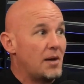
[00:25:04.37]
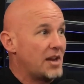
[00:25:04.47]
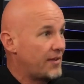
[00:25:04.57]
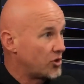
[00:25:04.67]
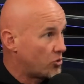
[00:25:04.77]
I'm going to
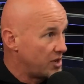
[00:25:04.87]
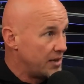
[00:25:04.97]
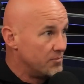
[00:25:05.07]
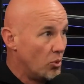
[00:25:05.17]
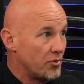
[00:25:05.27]
have to
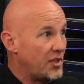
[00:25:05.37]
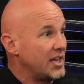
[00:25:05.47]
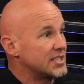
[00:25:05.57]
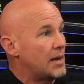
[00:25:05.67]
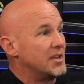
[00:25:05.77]
create more
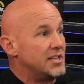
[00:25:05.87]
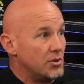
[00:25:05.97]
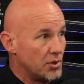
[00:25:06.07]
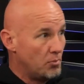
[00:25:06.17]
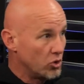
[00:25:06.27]
things. I'm going to deal
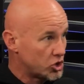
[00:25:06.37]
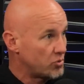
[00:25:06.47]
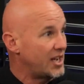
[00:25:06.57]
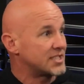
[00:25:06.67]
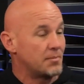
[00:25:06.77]
with more
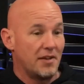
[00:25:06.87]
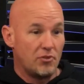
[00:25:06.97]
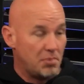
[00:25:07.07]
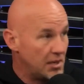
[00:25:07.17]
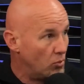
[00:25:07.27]
stress. I'm going to have
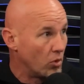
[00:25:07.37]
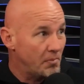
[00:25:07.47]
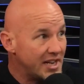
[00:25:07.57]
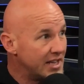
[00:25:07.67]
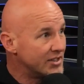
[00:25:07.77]
to be in more
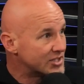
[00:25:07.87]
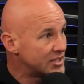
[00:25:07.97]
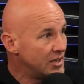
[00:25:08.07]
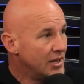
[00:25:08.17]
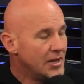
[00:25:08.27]
meetings.
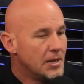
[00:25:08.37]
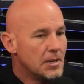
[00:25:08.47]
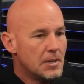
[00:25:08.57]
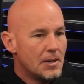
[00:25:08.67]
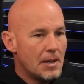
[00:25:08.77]

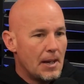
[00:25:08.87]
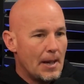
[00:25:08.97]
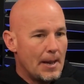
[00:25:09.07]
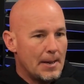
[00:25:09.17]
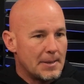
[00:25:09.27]

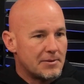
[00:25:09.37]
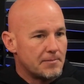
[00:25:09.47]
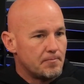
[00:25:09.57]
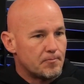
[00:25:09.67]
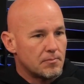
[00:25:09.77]
And
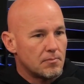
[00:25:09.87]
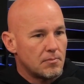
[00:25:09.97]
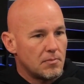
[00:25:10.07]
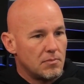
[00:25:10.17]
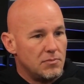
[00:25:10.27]

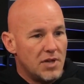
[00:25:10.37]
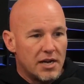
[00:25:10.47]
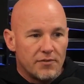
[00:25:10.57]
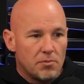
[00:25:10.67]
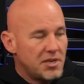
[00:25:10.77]
not
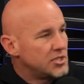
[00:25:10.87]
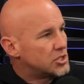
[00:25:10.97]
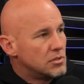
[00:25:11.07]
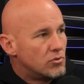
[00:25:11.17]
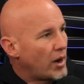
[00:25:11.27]
everybody's
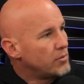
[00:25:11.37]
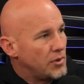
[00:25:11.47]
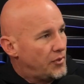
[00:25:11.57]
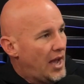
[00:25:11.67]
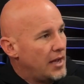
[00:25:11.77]
great
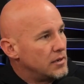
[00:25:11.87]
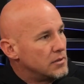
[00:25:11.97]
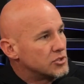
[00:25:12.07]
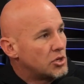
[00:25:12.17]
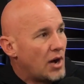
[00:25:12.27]
with that.
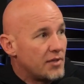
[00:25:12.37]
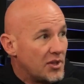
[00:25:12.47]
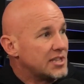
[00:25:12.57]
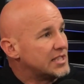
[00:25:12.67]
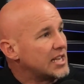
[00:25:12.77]
So I
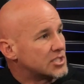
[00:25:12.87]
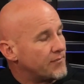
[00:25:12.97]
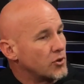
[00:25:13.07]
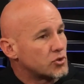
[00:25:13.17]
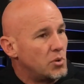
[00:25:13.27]
think that that's the
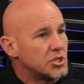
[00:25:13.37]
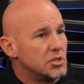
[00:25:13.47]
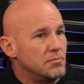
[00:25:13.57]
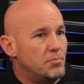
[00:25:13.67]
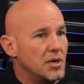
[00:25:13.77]
first
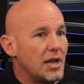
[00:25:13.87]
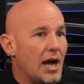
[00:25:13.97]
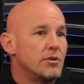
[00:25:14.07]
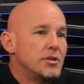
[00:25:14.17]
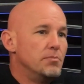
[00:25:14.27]
question. But how
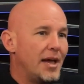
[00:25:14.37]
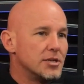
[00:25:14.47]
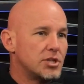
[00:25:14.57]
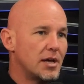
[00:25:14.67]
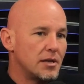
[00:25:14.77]
do you
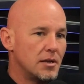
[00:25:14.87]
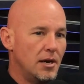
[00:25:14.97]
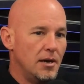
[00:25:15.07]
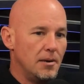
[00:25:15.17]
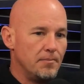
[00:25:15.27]
manage that?
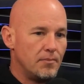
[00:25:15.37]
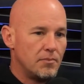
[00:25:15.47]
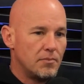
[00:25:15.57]
Um,